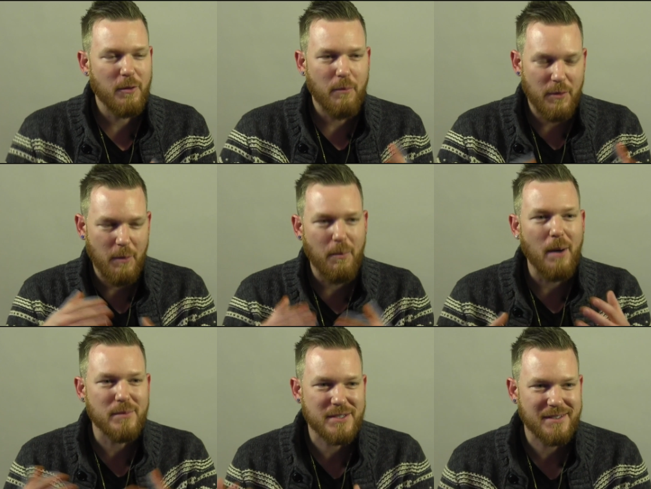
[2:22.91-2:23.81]
the, the
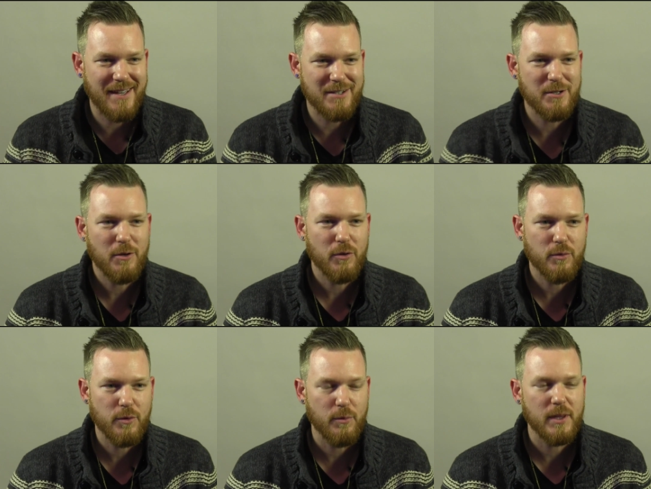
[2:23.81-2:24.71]
bumps as you go
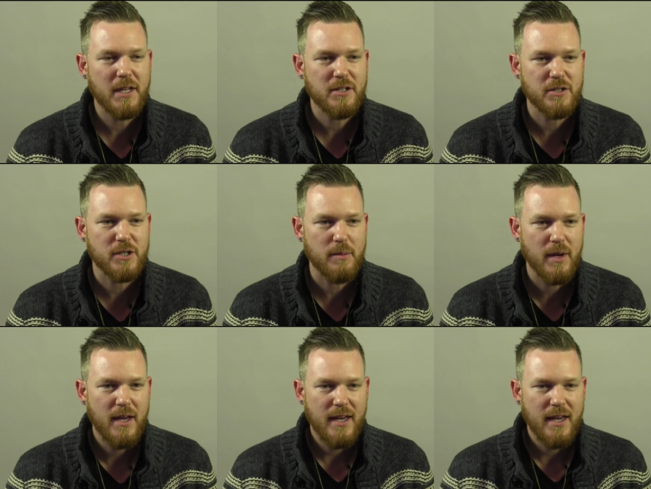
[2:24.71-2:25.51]
through the relationship.